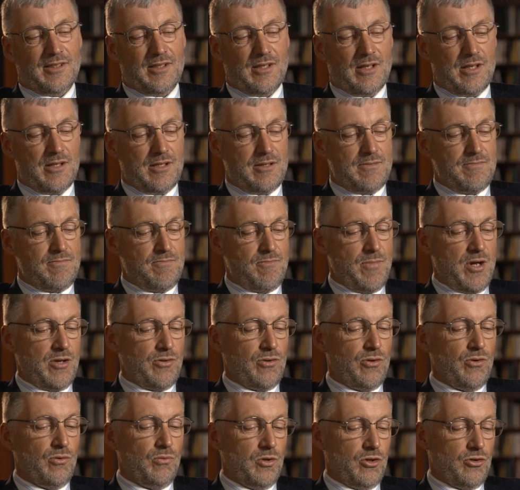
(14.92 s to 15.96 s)
I'm
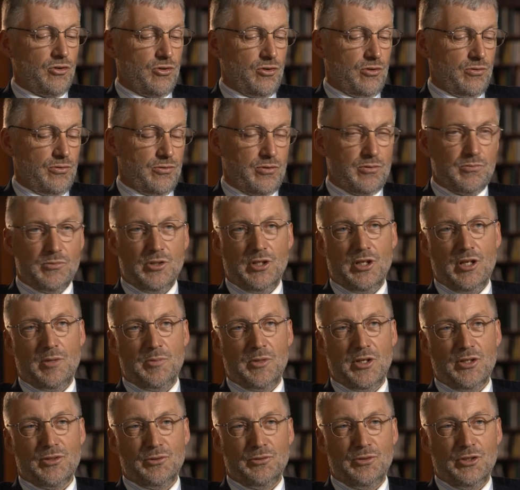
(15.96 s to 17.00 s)
Matthew Mitchell from
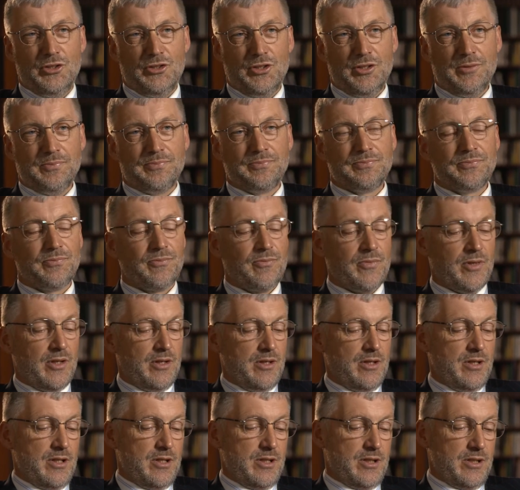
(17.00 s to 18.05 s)
Carmichael Fisher.
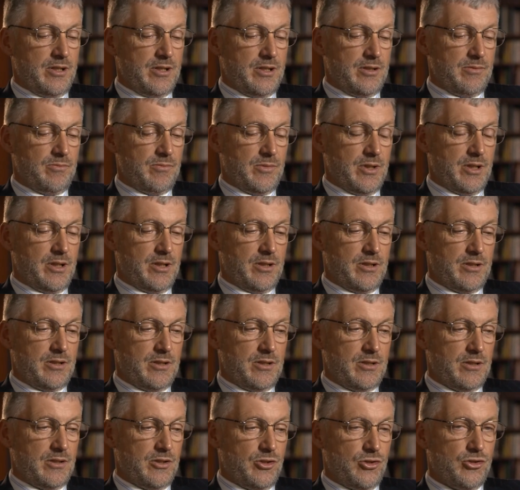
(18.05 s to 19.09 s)
I'm a
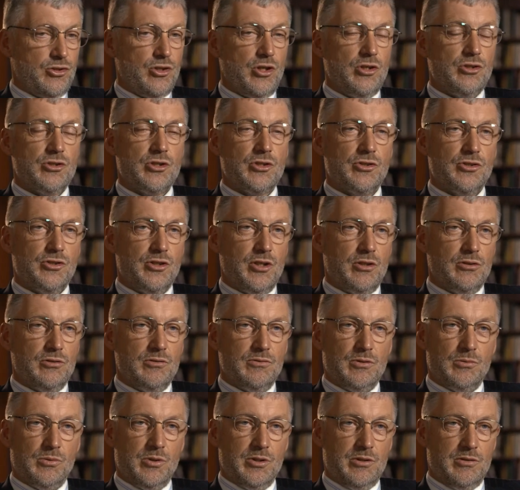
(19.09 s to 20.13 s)
search consultant,
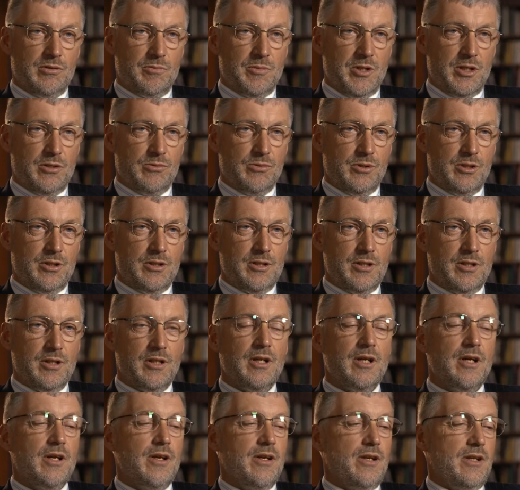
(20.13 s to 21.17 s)
for want of a better word,
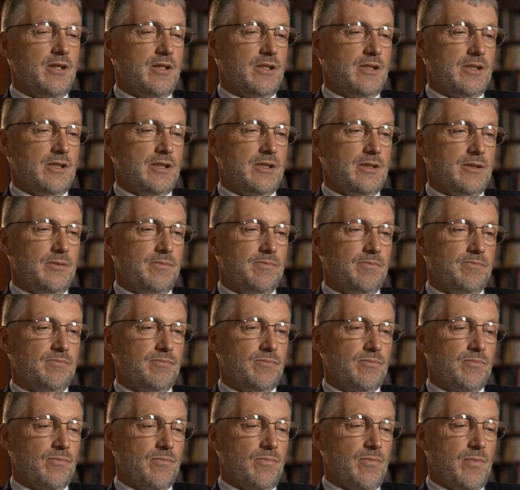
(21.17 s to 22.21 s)
a
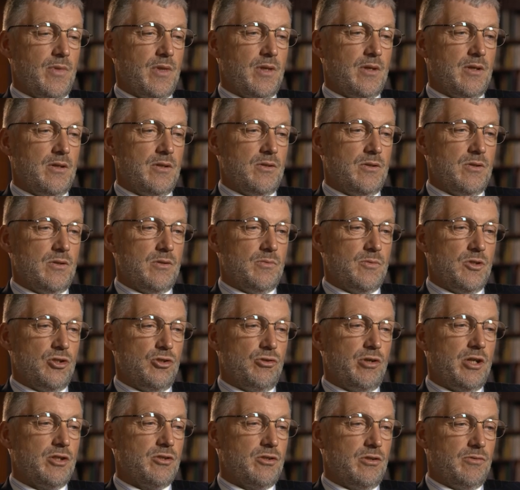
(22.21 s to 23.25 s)

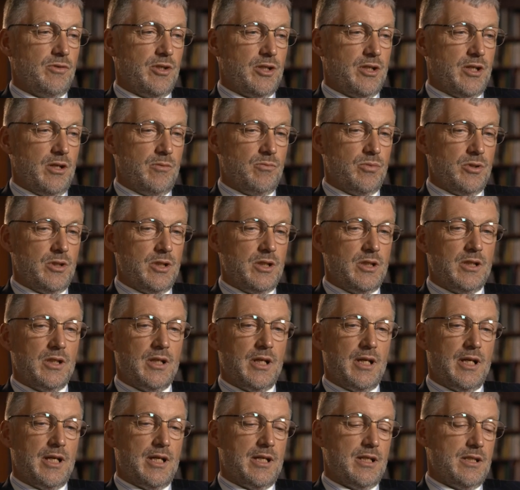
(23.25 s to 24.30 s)
director of the company,
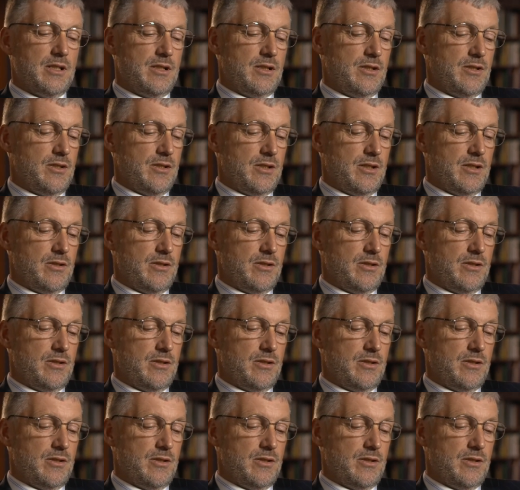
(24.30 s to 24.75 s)
and